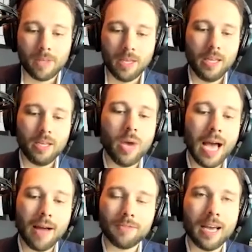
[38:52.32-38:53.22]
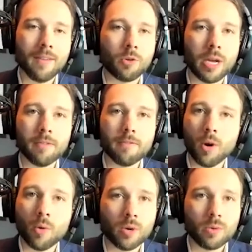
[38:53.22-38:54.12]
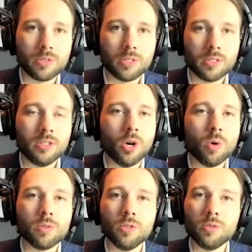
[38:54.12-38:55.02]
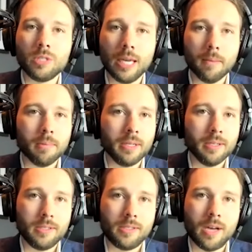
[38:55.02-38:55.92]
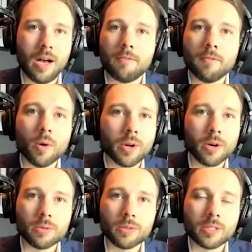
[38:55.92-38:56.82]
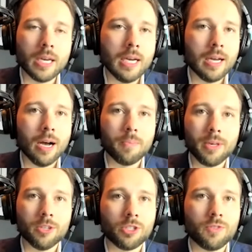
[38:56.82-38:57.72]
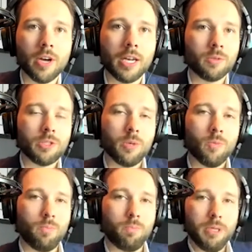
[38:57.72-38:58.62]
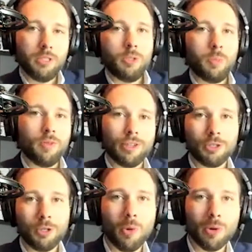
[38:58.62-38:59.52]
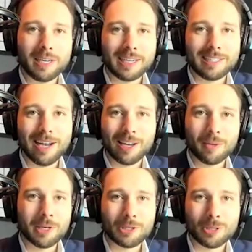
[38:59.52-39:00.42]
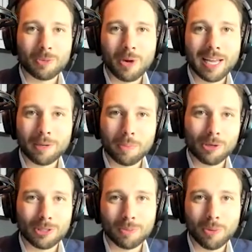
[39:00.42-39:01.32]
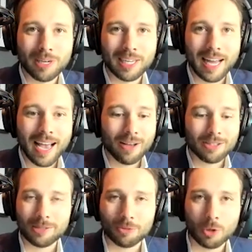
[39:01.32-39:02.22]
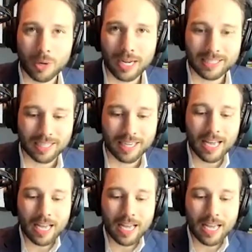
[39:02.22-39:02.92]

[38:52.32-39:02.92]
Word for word: You have to have great photos. Don't use templated stock photos that you're just finding with some business professional pointing at a document or some random person pointing at a house. That's crazy.